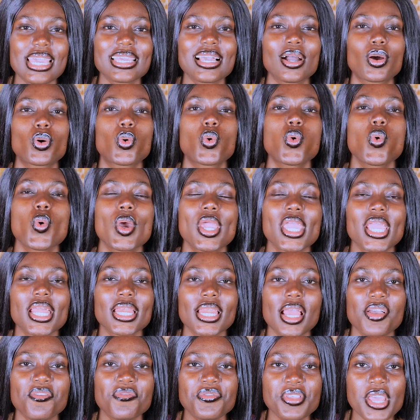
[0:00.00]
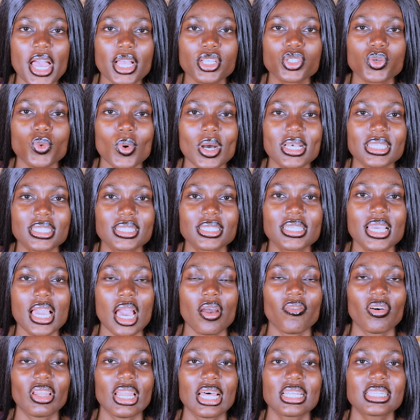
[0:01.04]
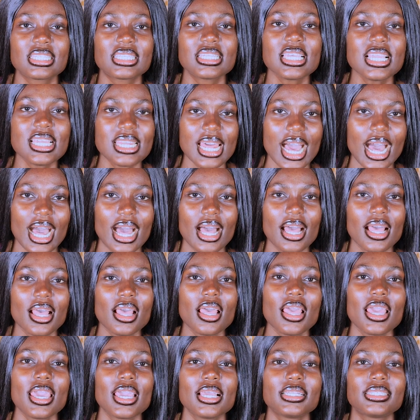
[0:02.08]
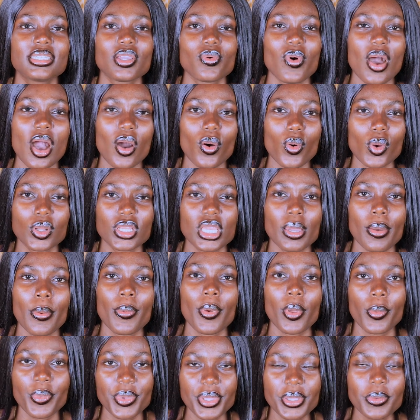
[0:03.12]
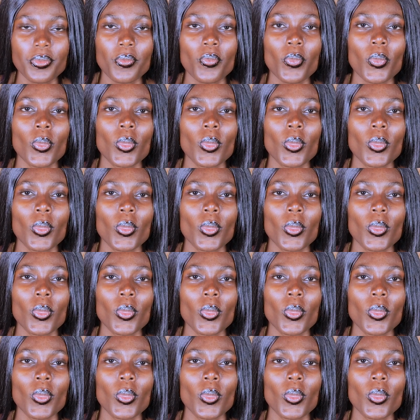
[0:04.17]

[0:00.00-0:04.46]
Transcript: A queen if you ask was taking a Valentina. You are called your baby.